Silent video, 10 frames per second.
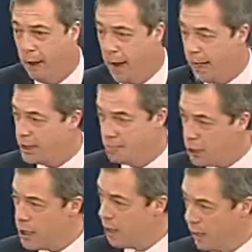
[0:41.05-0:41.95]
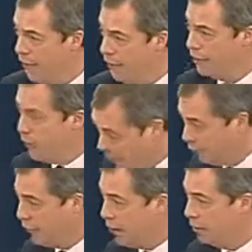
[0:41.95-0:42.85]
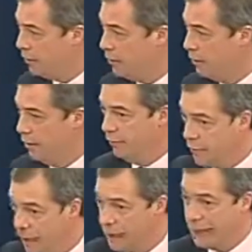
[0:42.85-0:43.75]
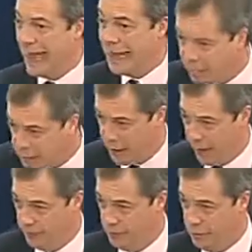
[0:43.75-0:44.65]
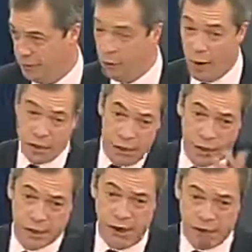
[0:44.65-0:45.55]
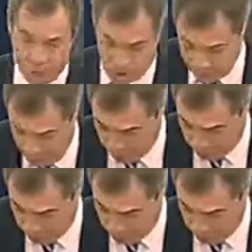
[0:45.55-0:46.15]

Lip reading: And it's pretty clear that none of you have learned anything. You know, when you yourself, Mr Van